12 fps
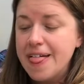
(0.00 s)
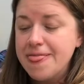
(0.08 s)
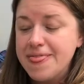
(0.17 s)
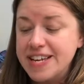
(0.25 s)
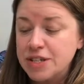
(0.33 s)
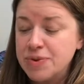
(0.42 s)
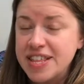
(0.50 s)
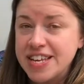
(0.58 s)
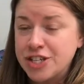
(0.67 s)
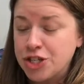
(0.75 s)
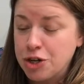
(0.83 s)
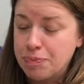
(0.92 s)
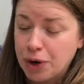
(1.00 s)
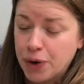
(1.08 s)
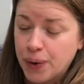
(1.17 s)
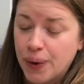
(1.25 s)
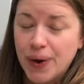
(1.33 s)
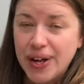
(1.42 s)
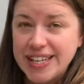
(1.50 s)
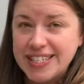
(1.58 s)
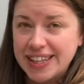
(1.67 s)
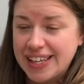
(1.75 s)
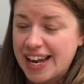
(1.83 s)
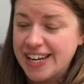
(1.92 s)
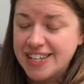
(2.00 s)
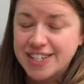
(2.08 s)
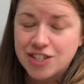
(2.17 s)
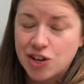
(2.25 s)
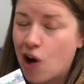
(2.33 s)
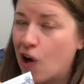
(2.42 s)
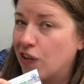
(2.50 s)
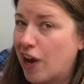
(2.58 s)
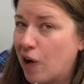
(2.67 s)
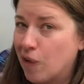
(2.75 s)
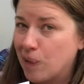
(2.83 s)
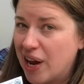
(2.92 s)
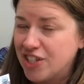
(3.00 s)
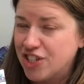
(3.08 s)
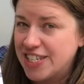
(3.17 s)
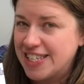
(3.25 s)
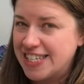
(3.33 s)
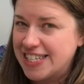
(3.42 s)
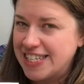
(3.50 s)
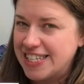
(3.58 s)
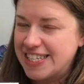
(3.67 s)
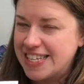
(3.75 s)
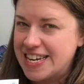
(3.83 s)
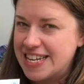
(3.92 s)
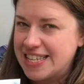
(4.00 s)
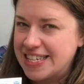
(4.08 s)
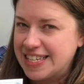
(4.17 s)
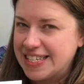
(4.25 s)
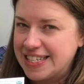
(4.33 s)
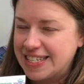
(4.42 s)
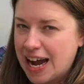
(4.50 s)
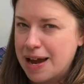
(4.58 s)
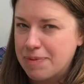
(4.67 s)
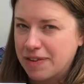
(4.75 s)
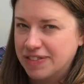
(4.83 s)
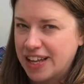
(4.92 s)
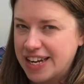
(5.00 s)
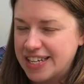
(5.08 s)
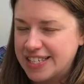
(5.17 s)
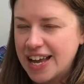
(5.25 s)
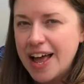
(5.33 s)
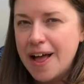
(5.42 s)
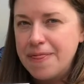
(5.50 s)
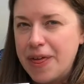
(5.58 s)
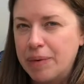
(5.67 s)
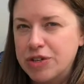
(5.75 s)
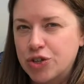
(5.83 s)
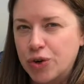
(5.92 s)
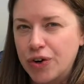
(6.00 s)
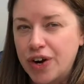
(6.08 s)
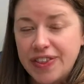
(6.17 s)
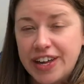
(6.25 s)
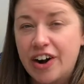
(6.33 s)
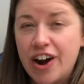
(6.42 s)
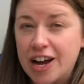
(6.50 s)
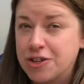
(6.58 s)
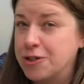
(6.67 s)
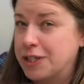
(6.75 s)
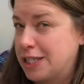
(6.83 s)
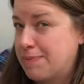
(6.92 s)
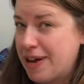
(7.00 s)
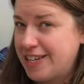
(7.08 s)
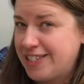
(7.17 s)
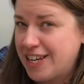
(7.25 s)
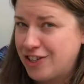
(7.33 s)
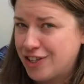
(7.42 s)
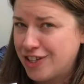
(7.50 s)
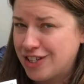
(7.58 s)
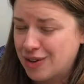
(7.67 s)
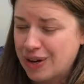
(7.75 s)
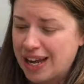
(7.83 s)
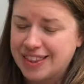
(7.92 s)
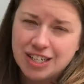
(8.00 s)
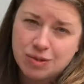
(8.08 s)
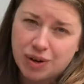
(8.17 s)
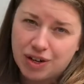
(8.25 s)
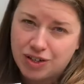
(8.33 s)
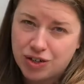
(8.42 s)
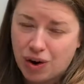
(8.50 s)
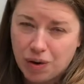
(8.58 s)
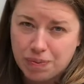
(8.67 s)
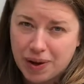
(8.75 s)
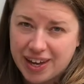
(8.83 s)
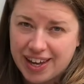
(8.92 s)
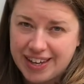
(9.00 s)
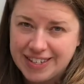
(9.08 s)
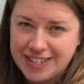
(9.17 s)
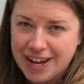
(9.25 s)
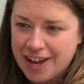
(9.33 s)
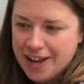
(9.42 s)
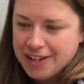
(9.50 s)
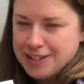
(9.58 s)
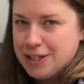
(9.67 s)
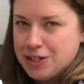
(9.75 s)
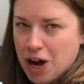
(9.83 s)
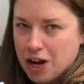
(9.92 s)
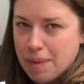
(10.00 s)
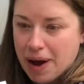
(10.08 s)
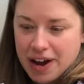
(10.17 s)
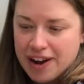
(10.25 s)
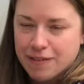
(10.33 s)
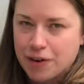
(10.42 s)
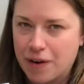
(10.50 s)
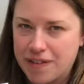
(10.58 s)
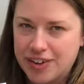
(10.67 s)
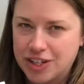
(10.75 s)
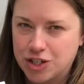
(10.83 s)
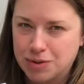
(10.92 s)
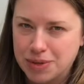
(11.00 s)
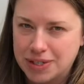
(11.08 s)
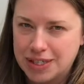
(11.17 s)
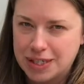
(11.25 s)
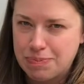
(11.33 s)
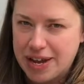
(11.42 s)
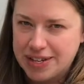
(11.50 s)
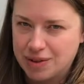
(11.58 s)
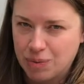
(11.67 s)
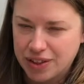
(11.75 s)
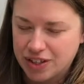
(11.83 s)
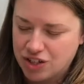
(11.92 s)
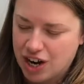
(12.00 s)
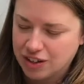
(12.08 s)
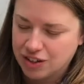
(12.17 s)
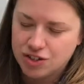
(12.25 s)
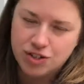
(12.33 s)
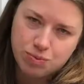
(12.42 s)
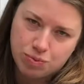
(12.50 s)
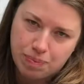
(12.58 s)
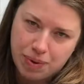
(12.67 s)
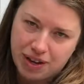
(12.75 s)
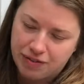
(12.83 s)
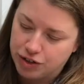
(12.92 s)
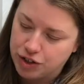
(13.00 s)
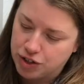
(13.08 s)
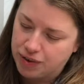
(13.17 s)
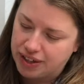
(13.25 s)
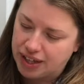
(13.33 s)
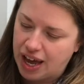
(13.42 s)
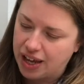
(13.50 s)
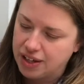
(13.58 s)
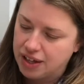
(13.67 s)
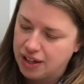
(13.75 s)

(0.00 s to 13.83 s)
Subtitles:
This one I think is super cool. It's a lettuce. It's called outrageous. This is the type of lettuce that was grown on the International Space Station. So I got this one to grow with my kids to talk about kind of growing vegetables in space and what the challenges would be for doing that.